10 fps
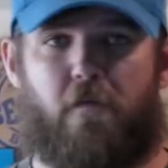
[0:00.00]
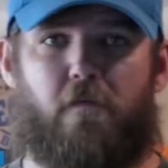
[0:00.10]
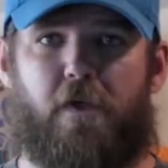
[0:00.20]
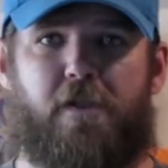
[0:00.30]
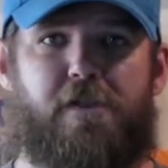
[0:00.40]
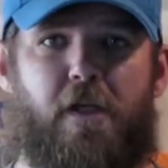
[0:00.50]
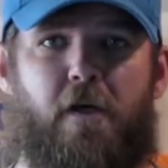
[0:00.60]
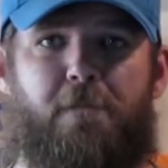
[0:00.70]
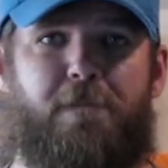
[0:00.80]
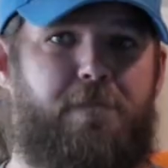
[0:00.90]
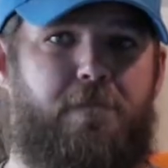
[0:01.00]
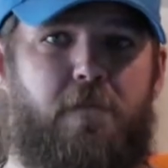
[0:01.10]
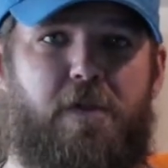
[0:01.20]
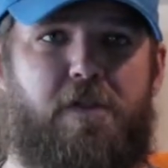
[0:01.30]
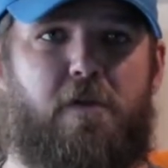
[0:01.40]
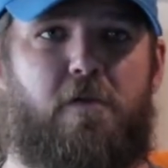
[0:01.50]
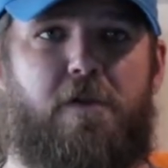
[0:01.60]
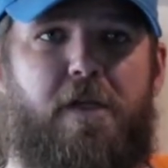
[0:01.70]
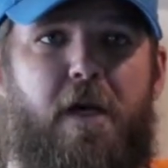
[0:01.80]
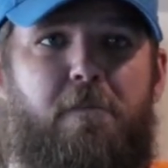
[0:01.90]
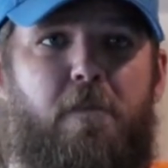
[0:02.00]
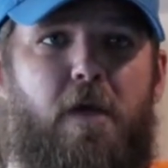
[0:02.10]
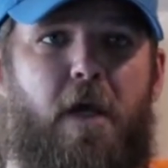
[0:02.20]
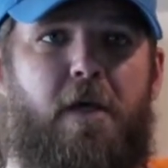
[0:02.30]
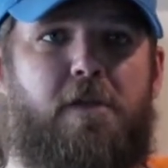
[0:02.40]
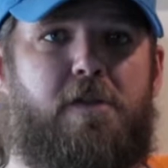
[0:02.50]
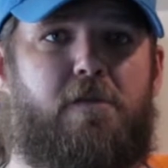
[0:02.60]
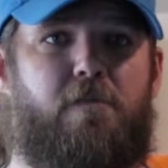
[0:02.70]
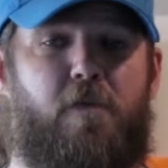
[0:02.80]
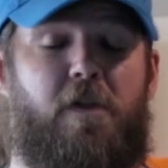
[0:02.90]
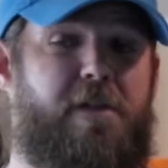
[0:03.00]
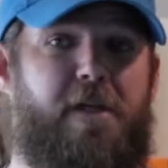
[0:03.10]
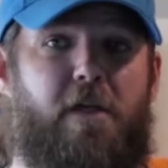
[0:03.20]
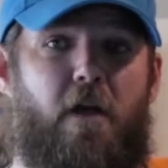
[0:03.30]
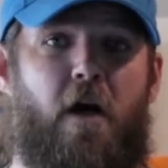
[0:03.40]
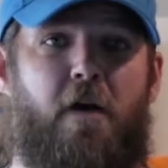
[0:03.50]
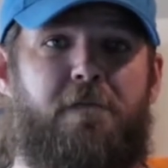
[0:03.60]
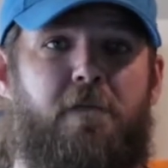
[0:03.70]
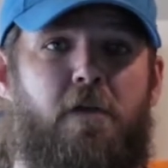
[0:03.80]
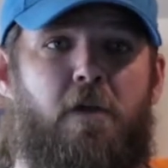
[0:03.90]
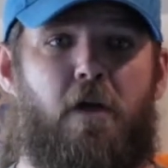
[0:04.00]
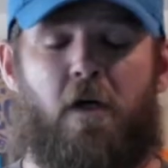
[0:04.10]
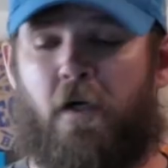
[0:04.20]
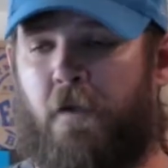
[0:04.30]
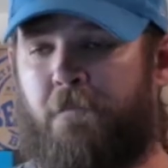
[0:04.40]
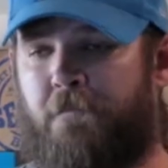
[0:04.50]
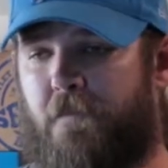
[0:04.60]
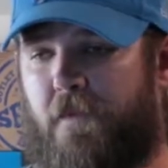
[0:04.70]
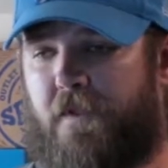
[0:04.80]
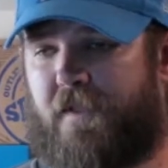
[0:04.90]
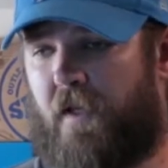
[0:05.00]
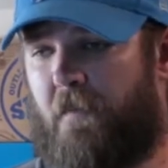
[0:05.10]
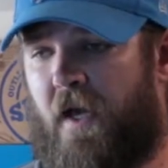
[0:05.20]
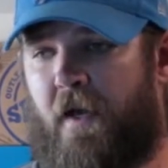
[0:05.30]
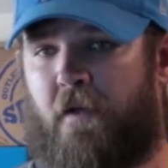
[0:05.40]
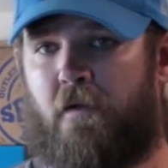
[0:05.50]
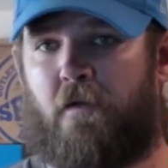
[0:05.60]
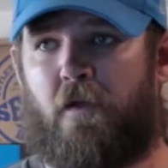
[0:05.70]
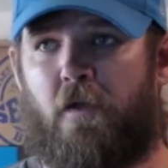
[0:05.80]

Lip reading: rig setup, this lure type, has really taken off. Z-Man